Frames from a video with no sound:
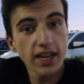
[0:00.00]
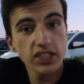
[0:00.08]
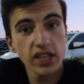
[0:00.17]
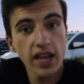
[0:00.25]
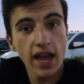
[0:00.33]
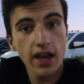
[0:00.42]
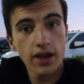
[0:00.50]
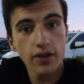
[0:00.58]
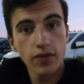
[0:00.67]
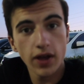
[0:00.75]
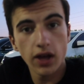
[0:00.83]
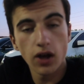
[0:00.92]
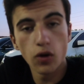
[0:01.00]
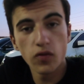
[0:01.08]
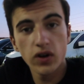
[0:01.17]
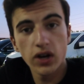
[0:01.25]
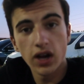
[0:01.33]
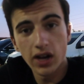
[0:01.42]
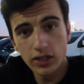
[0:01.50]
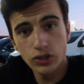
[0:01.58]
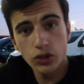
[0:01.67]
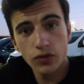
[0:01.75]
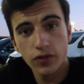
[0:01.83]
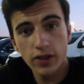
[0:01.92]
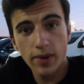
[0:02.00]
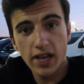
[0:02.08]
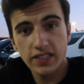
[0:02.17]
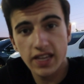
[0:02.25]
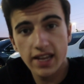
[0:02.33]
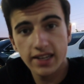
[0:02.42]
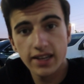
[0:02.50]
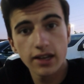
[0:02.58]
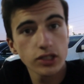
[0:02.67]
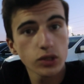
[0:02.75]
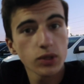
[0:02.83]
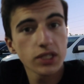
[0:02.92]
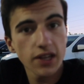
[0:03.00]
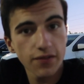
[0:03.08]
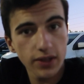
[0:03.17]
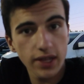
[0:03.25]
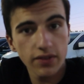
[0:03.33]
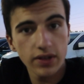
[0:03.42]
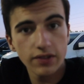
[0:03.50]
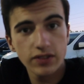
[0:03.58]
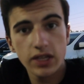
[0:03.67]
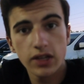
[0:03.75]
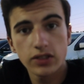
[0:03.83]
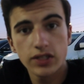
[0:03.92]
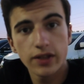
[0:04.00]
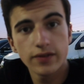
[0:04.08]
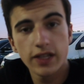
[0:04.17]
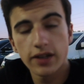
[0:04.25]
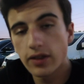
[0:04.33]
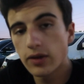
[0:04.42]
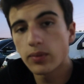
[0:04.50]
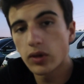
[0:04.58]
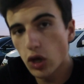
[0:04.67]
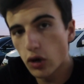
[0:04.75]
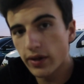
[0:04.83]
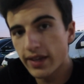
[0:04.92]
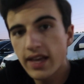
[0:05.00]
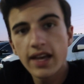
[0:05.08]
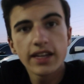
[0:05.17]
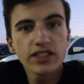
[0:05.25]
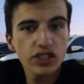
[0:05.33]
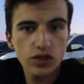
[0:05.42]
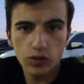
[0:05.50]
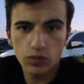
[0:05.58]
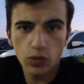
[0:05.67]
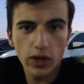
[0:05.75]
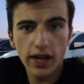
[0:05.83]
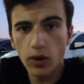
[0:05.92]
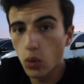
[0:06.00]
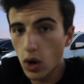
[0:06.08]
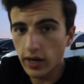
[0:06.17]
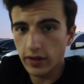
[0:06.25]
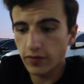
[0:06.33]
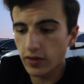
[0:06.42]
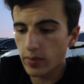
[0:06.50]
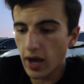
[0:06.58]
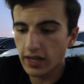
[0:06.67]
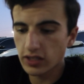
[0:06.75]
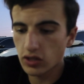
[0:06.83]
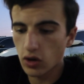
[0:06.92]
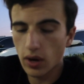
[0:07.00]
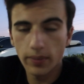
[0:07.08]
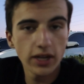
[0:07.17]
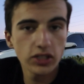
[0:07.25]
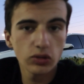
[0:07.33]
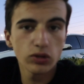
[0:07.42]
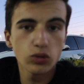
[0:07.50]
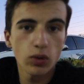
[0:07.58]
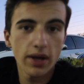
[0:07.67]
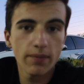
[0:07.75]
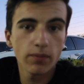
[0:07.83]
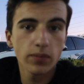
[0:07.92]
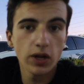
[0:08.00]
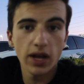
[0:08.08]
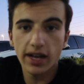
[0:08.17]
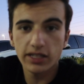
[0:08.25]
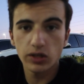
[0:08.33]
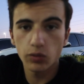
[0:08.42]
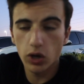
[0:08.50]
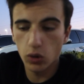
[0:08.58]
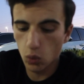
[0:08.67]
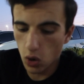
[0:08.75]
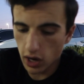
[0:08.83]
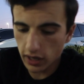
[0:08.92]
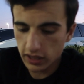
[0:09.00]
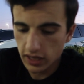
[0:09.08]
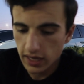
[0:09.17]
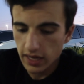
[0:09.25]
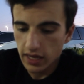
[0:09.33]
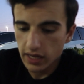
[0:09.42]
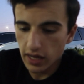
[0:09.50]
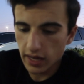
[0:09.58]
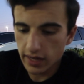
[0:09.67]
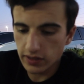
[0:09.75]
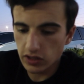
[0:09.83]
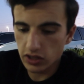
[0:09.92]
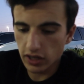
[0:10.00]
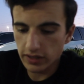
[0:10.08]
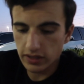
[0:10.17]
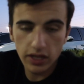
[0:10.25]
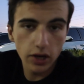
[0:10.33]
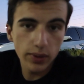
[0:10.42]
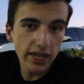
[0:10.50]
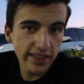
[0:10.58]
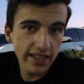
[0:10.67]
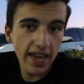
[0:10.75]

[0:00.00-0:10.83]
actually have over 100 Feebas candy now, so we definitely have enough to get ourselves another Melodic. It's just, we gotta walk a Feebas, so I'm not sure which one I'm gonna actually wanna walk. It's just, you know, we got the